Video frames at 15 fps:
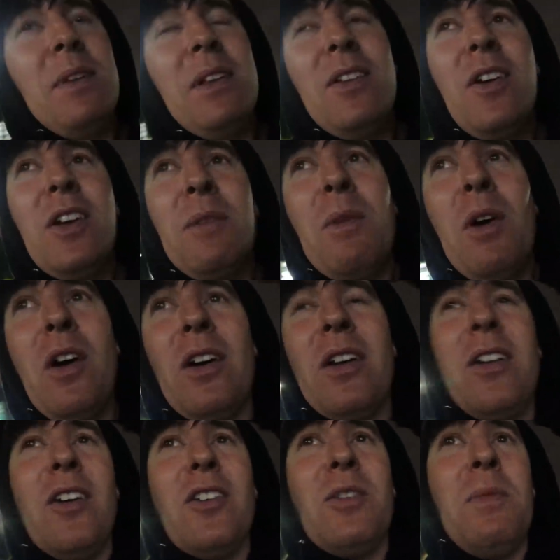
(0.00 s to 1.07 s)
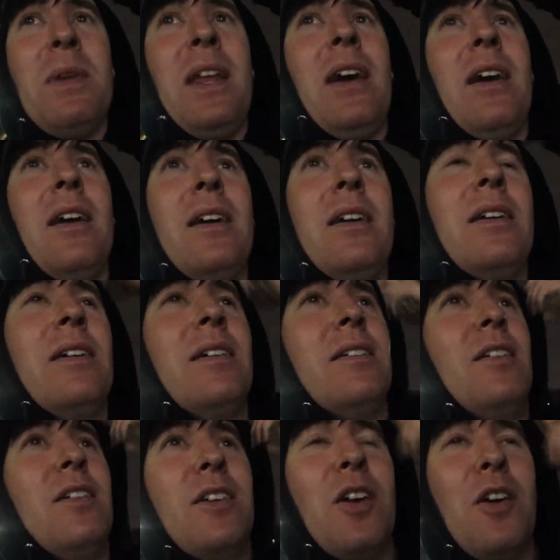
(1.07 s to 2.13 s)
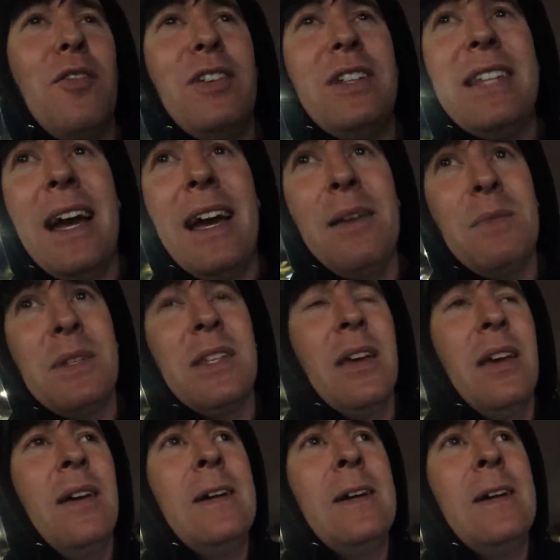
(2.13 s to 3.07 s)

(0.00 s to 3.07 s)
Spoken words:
But not anymore. Not at the minute. Not in COVID times.